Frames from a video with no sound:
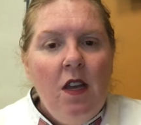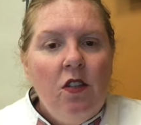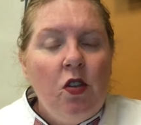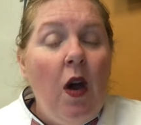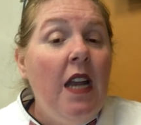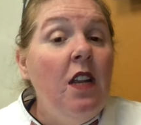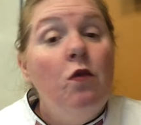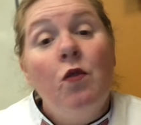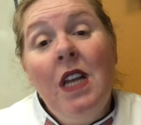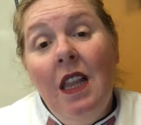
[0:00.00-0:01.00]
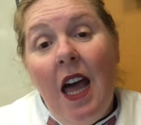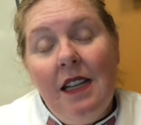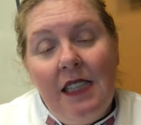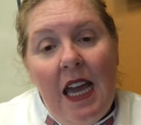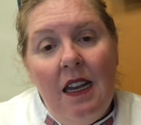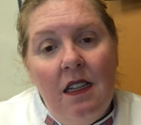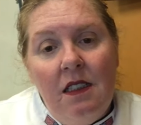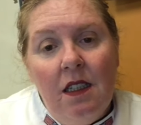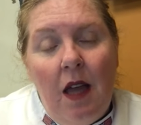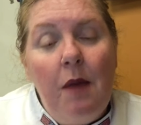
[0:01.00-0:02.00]
So I didn't realize that
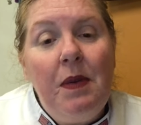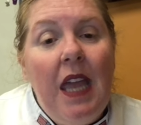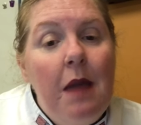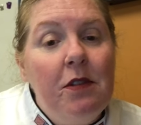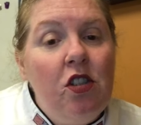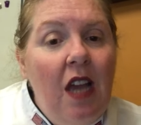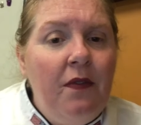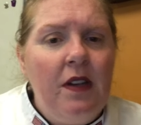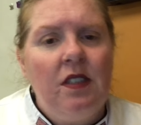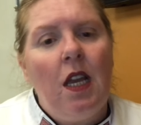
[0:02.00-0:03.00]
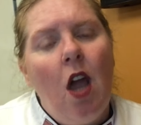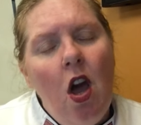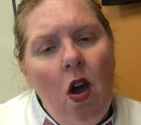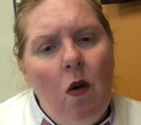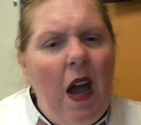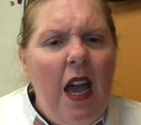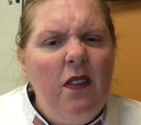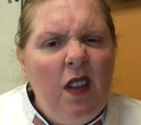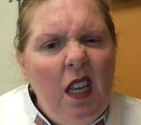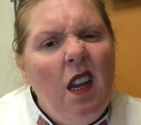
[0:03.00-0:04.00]
until I became a chef. I was like, oh, I
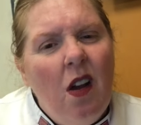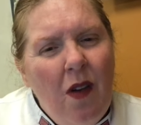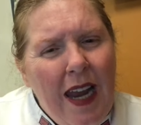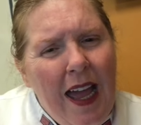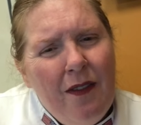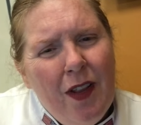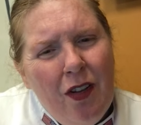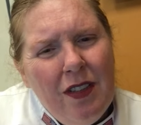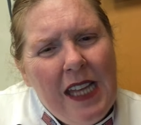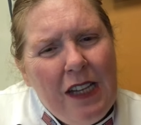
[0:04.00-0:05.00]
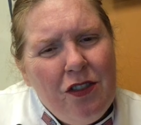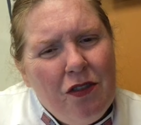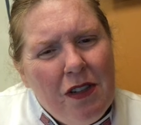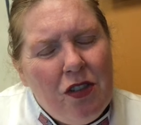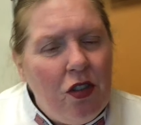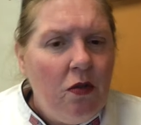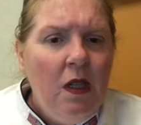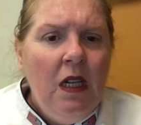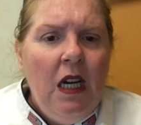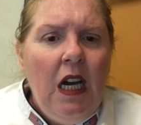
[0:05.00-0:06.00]
have a little texture issue.
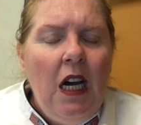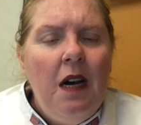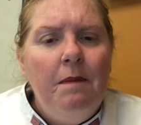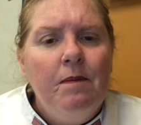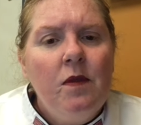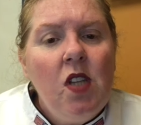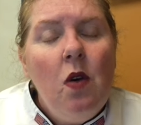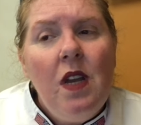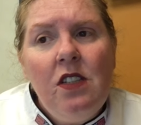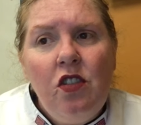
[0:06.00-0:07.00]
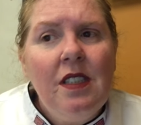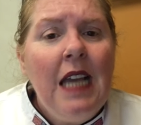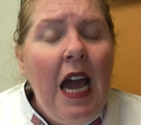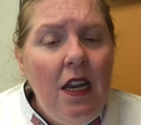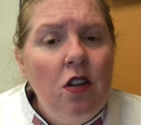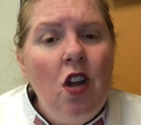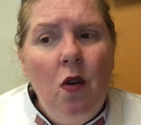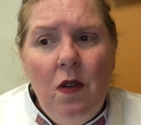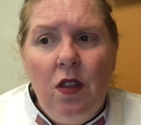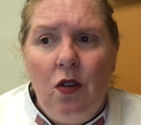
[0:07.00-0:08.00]
So it's just kind of
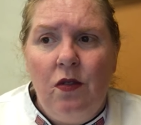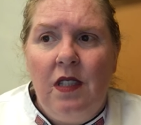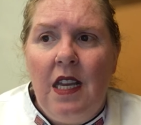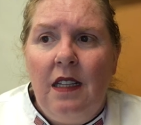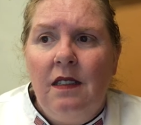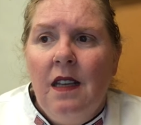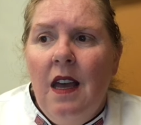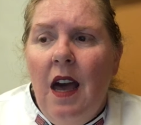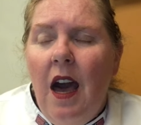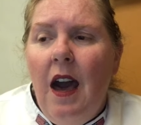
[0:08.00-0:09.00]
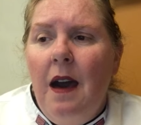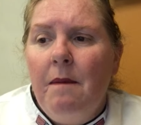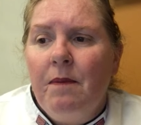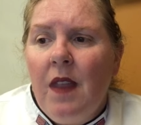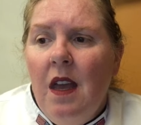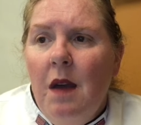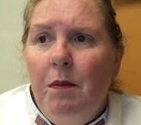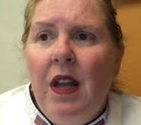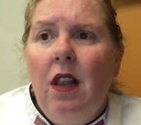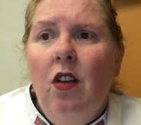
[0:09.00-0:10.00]
knowing those things.
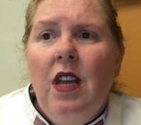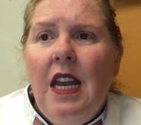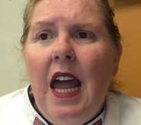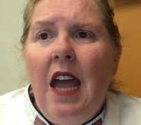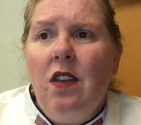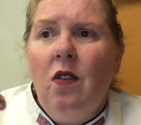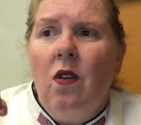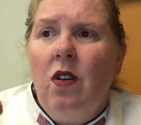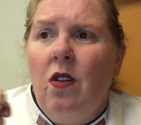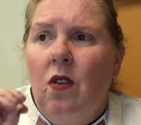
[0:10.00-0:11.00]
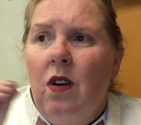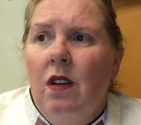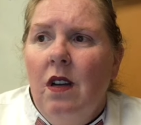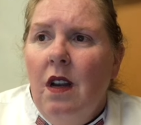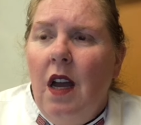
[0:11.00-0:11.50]
But looking at your